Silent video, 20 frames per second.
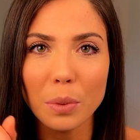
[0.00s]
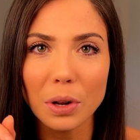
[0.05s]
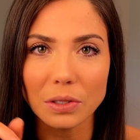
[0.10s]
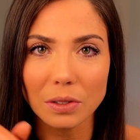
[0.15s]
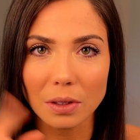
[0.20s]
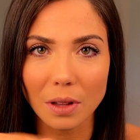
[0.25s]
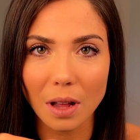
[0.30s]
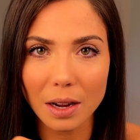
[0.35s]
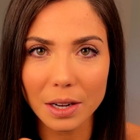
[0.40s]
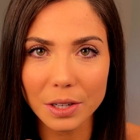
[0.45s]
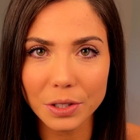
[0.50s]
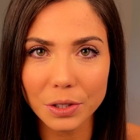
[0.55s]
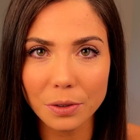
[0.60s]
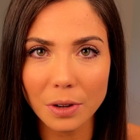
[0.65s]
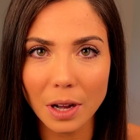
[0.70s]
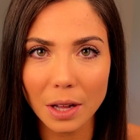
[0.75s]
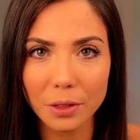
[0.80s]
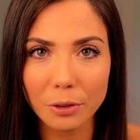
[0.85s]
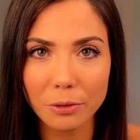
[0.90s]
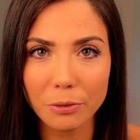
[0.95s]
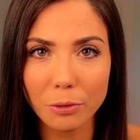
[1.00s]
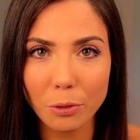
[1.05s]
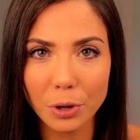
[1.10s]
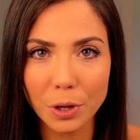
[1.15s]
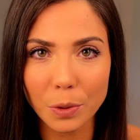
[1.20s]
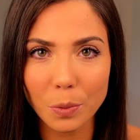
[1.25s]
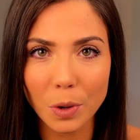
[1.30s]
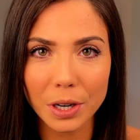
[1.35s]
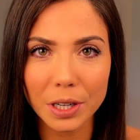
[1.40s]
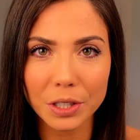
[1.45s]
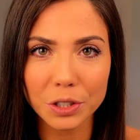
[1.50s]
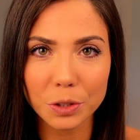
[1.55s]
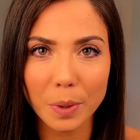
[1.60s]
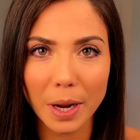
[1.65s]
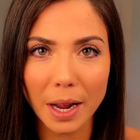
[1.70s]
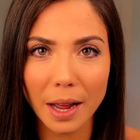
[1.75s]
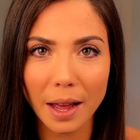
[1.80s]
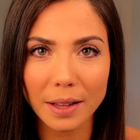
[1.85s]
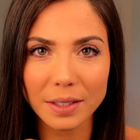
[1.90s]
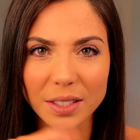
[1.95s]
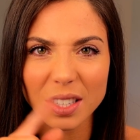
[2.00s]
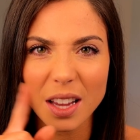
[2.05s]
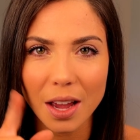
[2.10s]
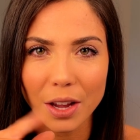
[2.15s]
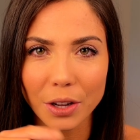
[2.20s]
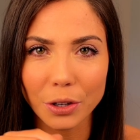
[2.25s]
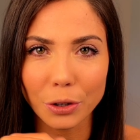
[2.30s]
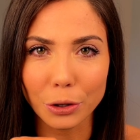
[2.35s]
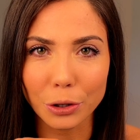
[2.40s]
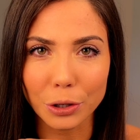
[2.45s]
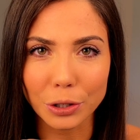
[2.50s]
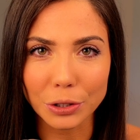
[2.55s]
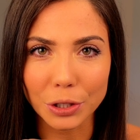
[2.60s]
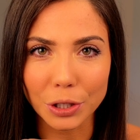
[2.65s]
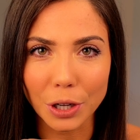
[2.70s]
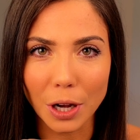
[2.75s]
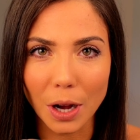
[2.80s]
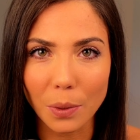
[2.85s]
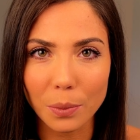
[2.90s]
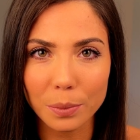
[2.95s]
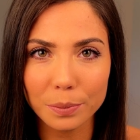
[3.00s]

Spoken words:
as long as you got the 41-inch bands, you're good to go.